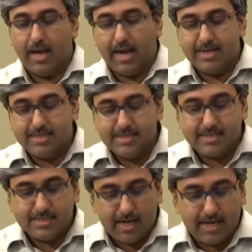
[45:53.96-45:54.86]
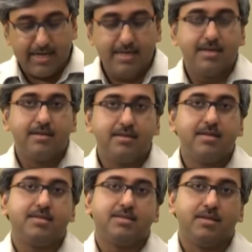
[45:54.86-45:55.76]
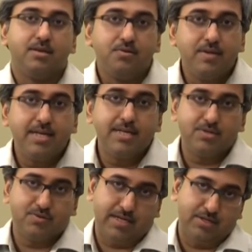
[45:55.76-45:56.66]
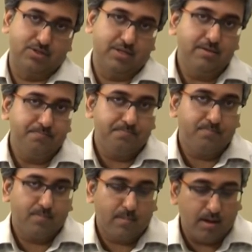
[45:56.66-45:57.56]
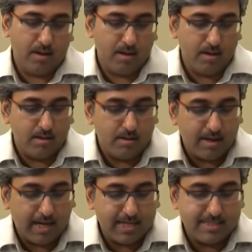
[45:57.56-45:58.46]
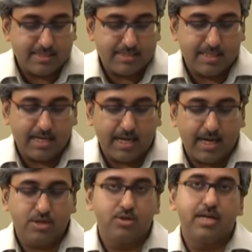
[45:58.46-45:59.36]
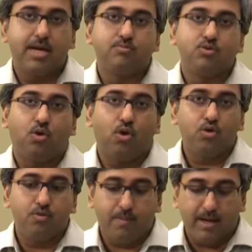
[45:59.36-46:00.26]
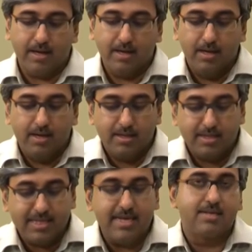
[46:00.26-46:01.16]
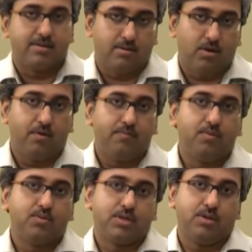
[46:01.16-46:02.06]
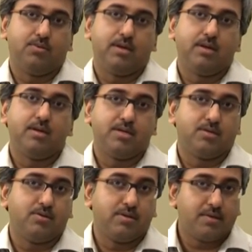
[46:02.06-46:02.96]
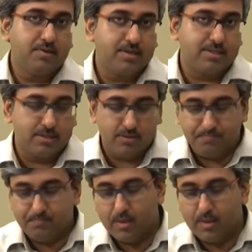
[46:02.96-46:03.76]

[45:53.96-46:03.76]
And since Said, this reading strategy has actually come to occupy the center of postcolonial literary criticism.